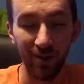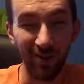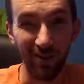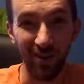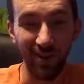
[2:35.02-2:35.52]

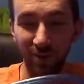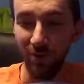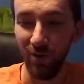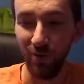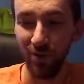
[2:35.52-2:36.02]
The
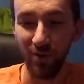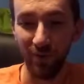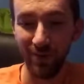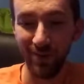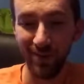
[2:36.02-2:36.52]
only real
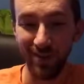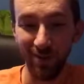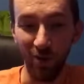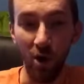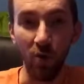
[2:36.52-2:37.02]
difference is it's a
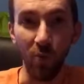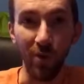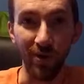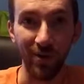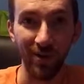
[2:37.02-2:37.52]
long
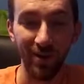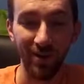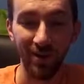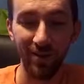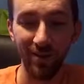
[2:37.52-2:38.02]
one.
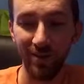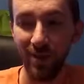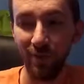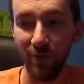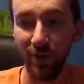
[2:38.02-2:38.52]
This
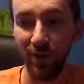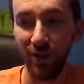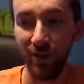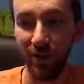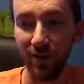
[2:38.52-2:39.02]
definitely
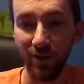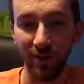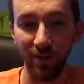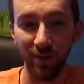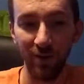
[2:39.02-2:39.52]

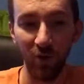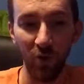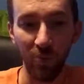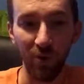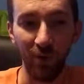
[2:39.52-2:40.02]
can go
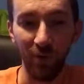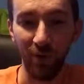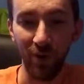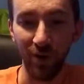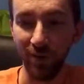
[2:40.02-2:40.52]
pretty far.